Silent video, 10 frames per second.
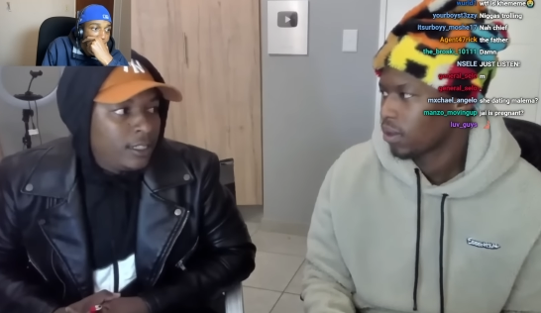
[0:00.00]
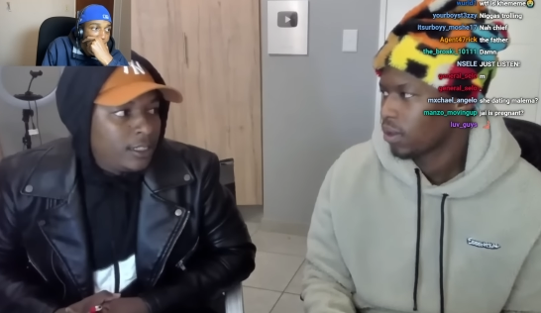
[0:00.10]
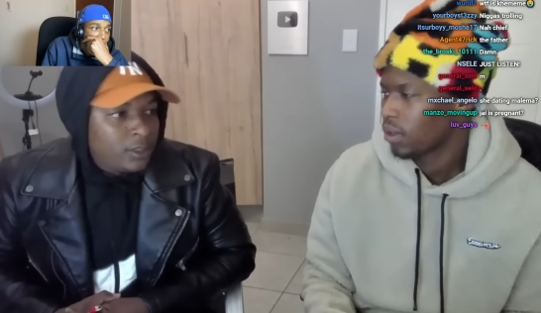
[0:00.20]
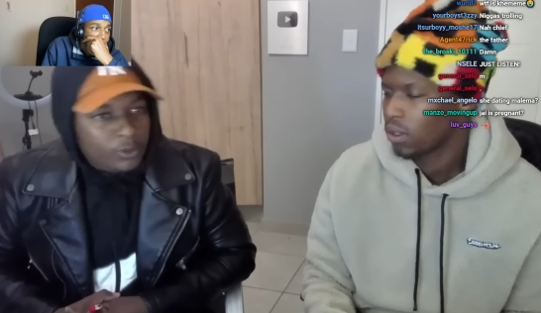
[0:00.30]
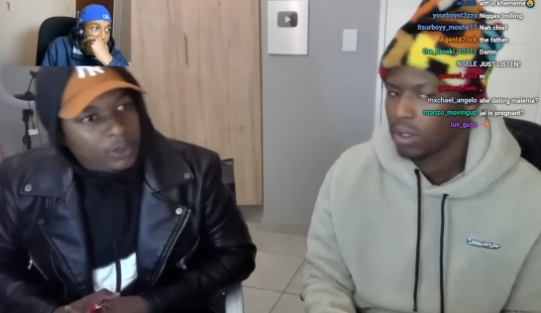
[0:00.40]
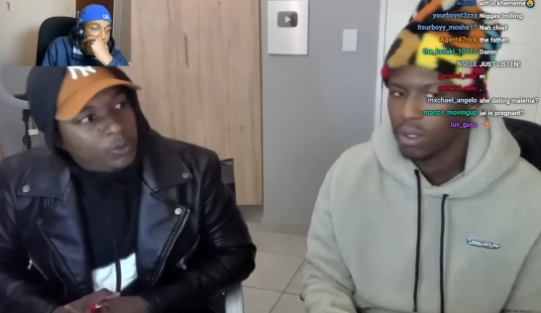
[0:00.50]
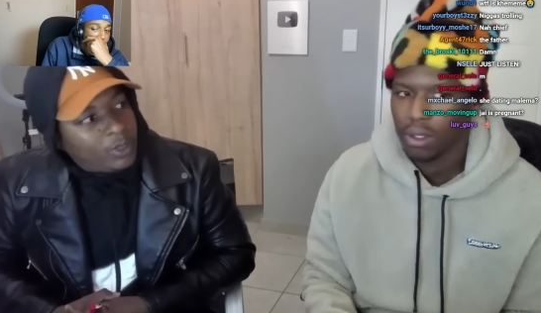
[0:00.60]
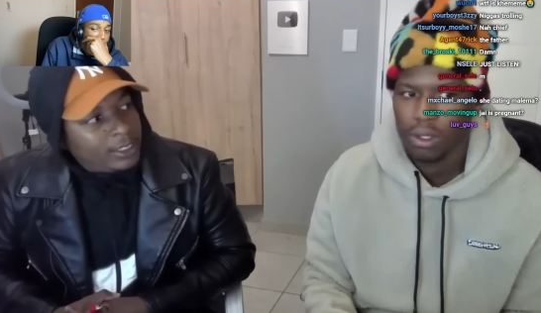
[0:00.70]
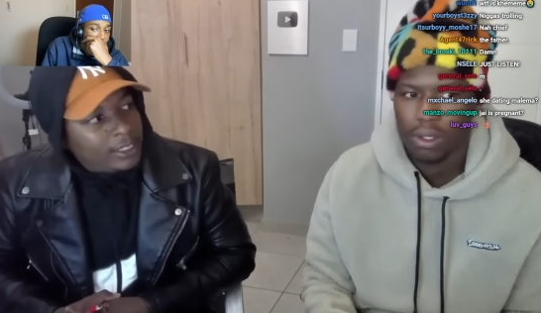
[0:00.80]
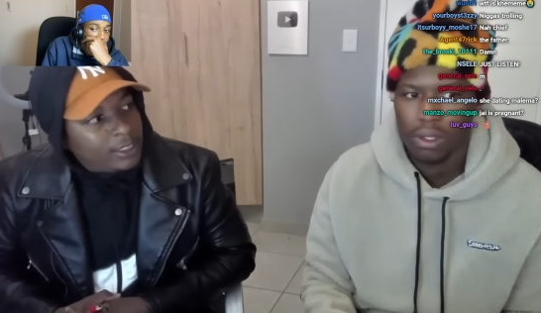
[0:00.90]
Speaker 1: She wouldn't
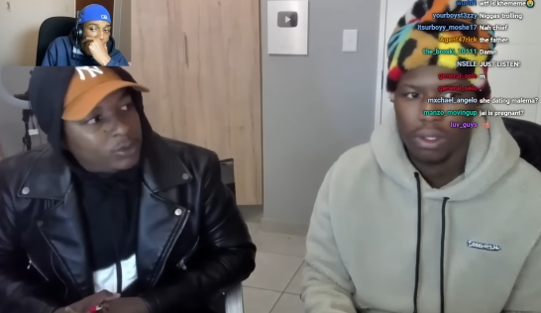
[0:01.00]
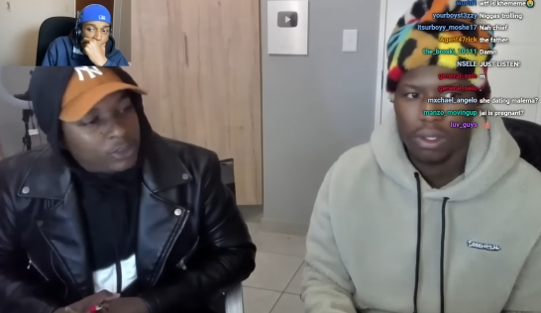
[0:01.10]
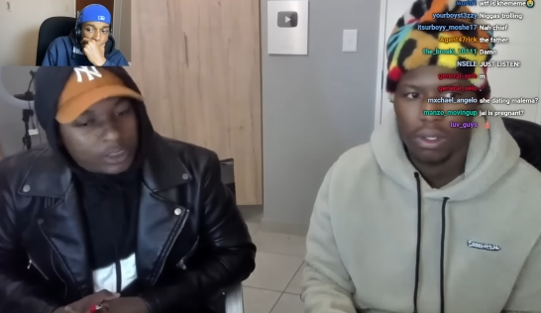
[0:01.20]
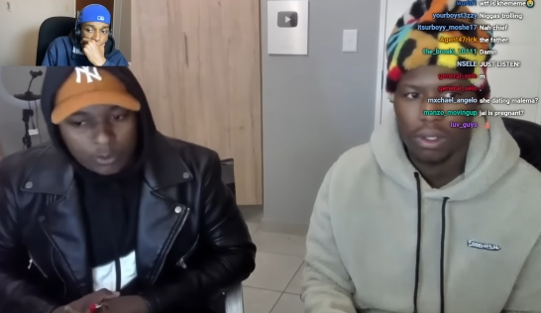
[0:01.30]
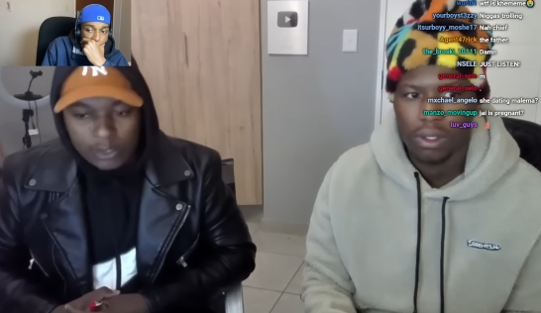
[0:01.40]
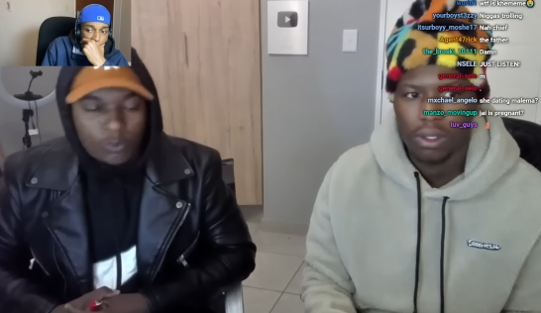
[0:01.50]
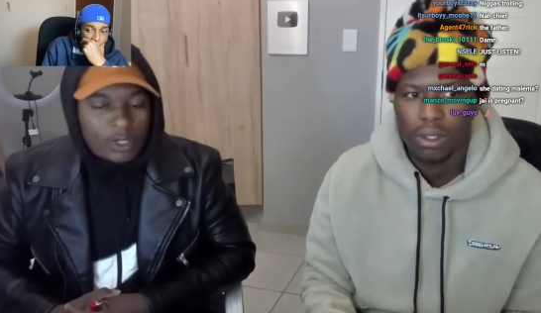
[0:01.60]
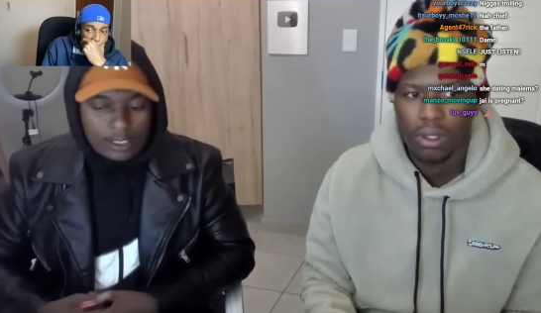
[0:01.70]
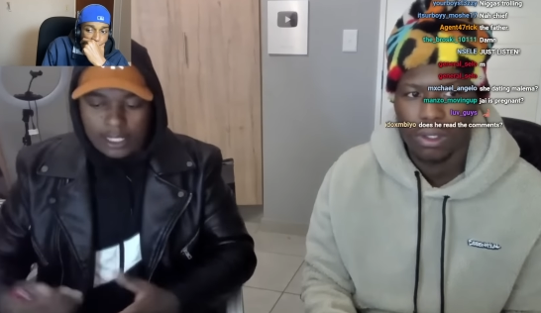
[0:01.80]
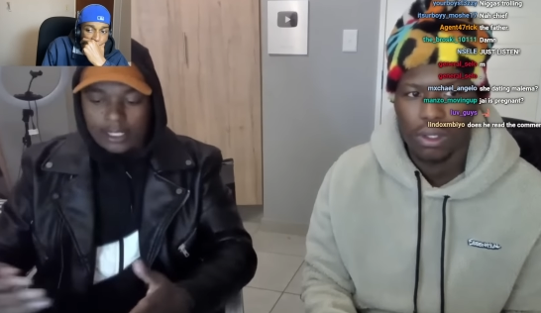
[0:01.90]
want that. So she want what
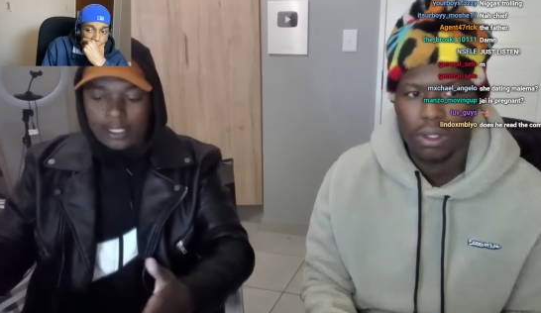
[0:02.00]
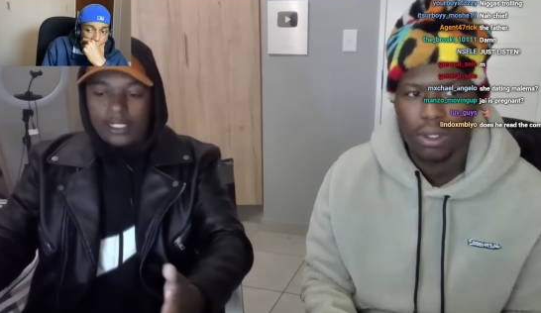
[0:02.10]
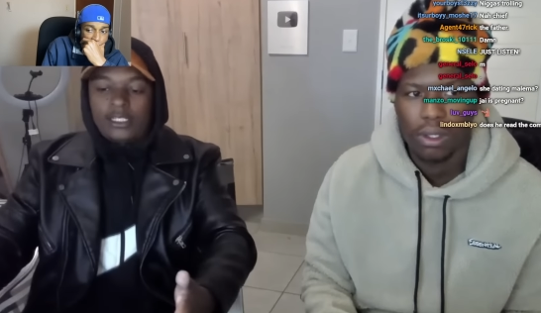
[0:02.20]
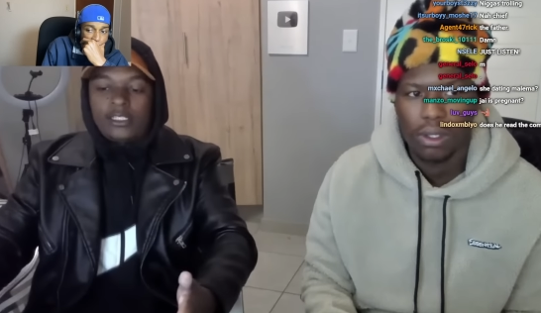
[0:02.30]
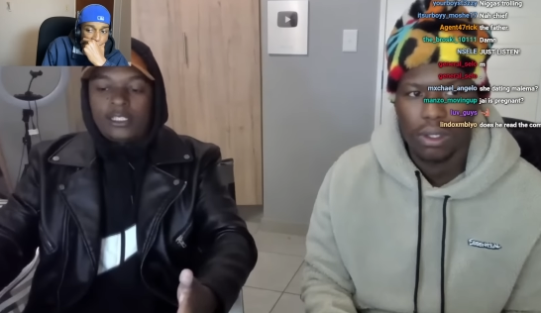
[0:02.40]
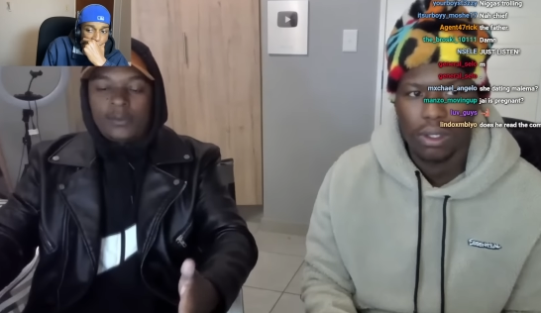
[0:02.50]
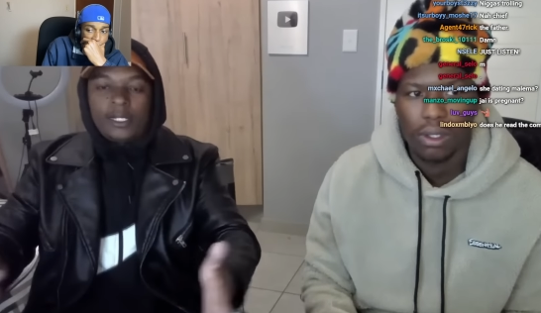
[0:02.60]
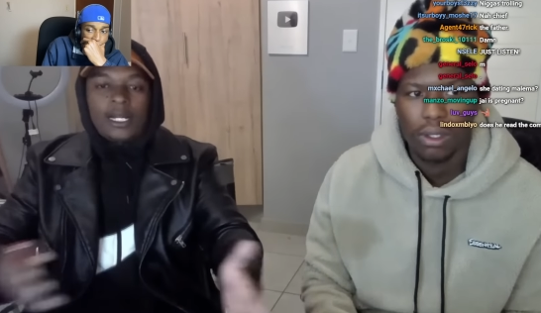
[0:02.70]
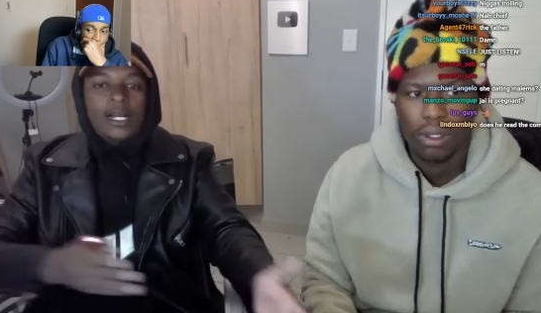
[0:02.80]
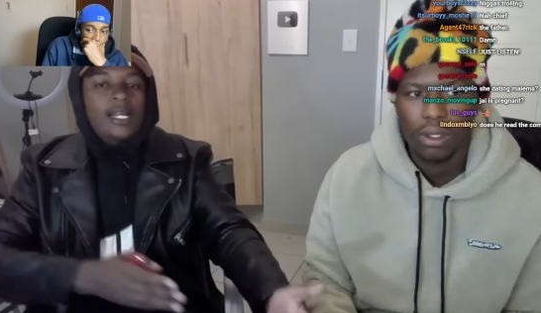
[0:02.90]
a relationship and I
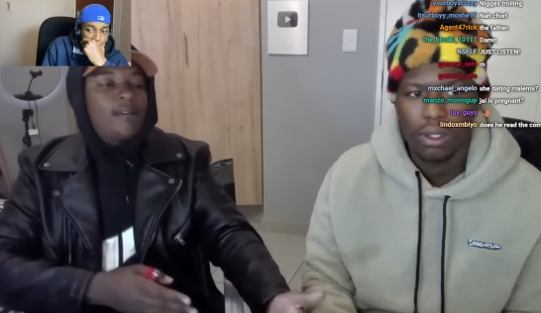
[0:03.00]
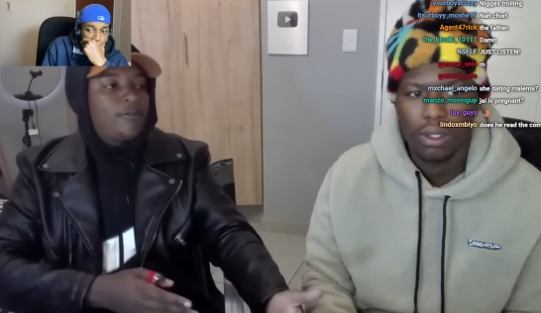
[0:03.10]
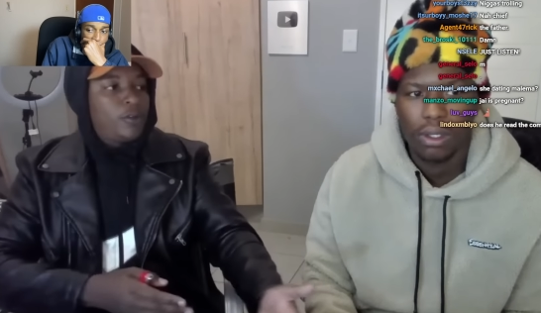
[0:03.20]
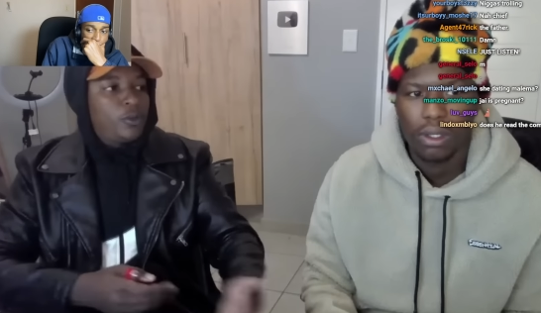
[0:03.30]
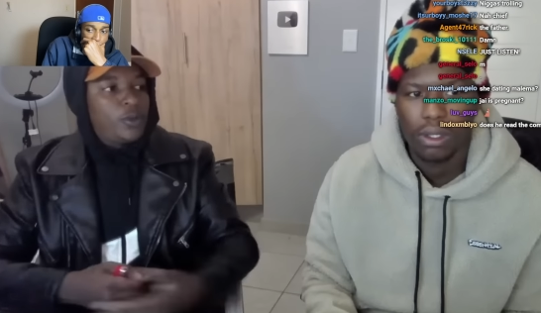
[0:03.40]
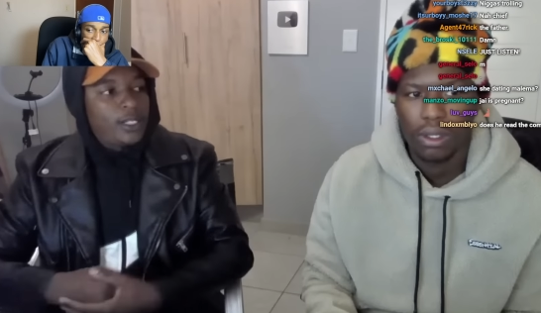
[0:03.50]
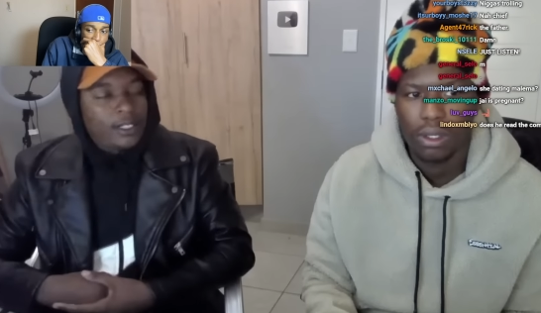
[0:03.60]
can't afford one.